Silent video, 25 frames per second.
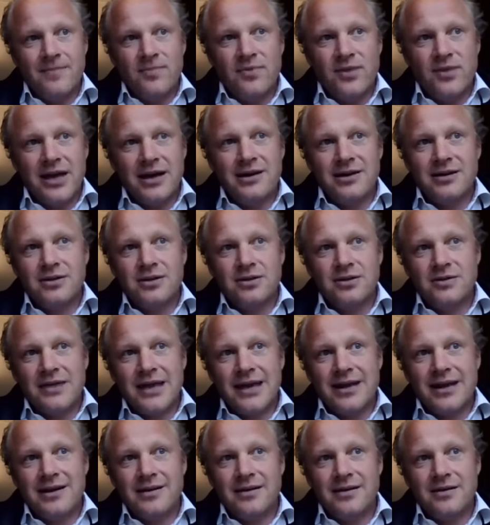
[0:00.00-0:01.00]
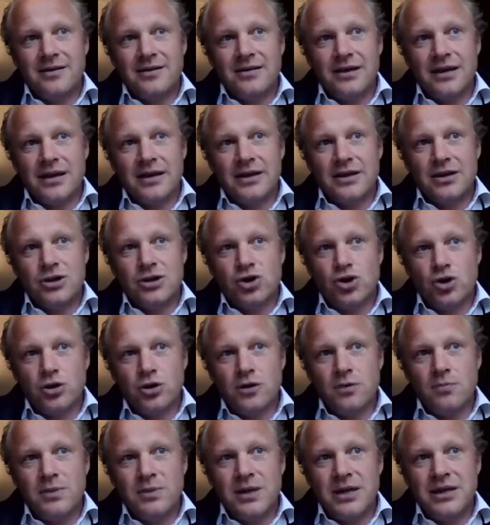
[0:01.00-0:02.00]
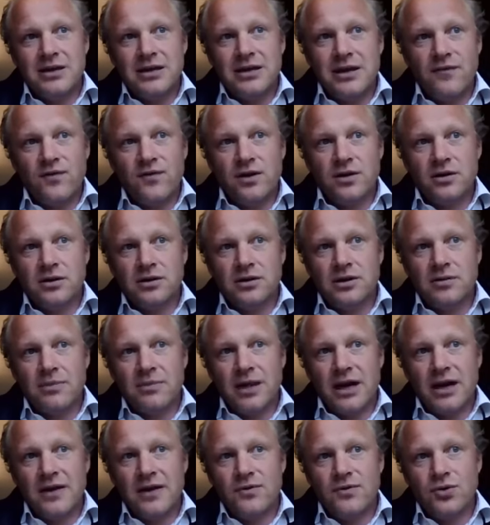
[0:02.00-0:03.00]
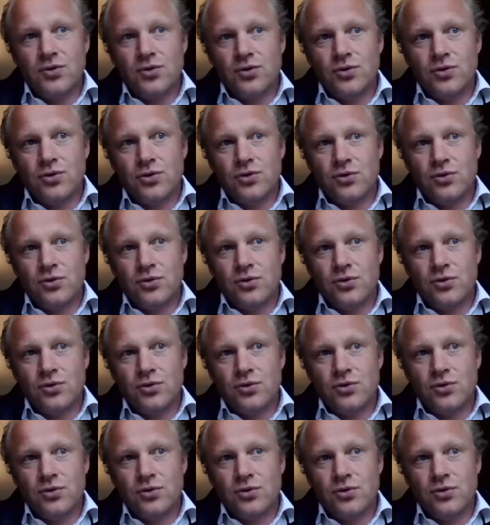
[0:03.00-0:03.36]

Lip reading: then it shouldn't be difficult, in my view,